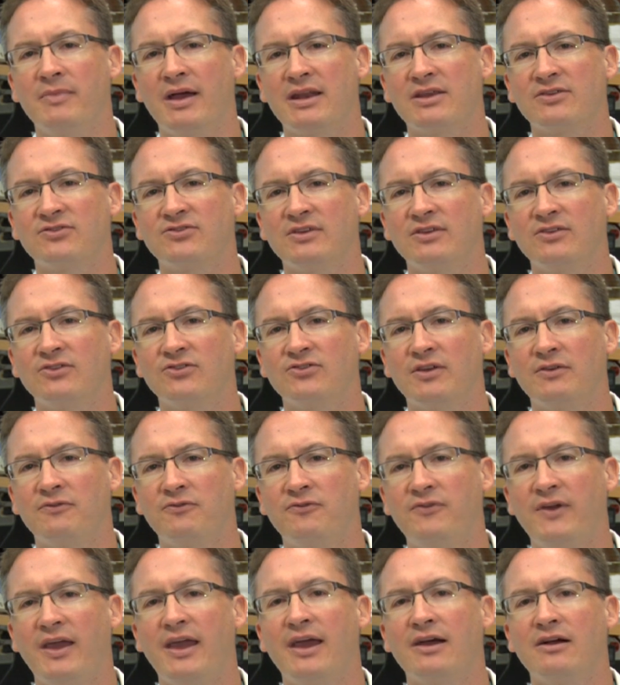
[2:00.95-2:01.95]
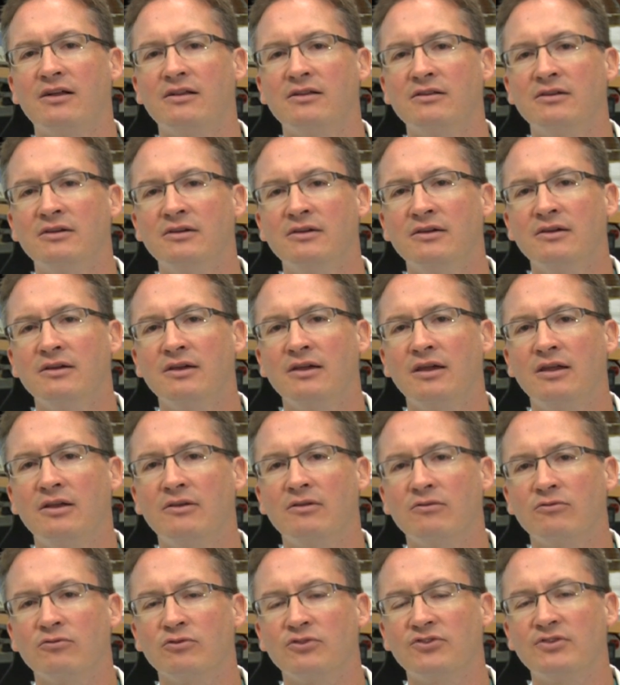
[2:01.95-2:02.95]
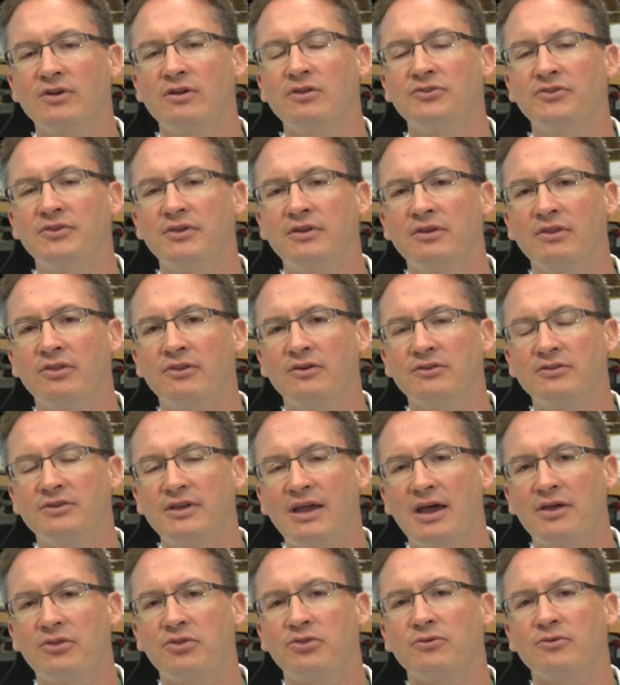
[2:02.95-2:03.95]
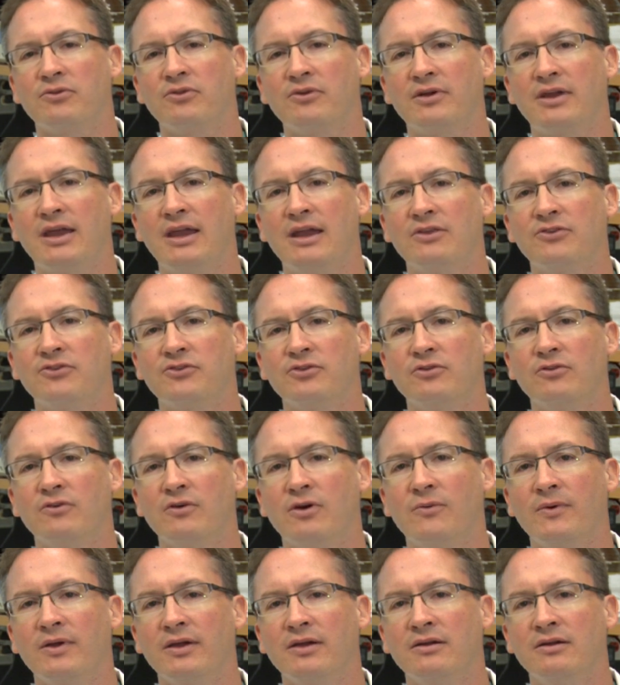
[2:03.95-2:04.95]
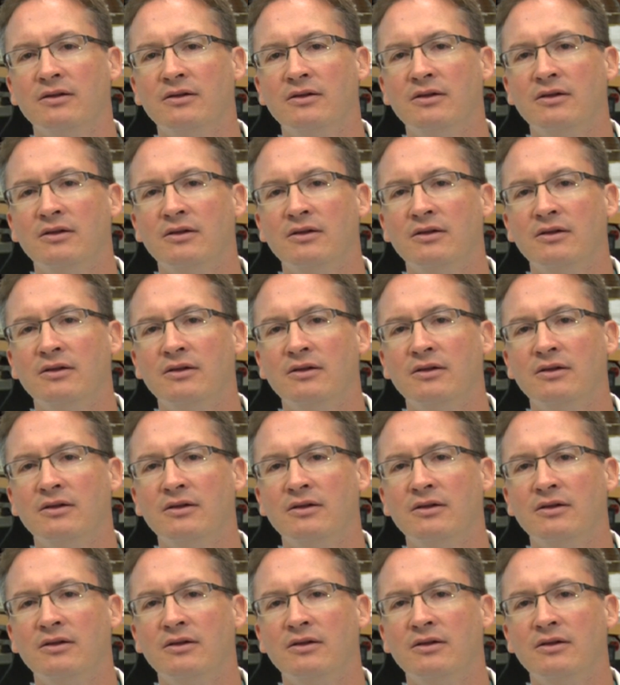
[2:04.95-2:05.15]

medicines that fail and result in their death or their cancer growing.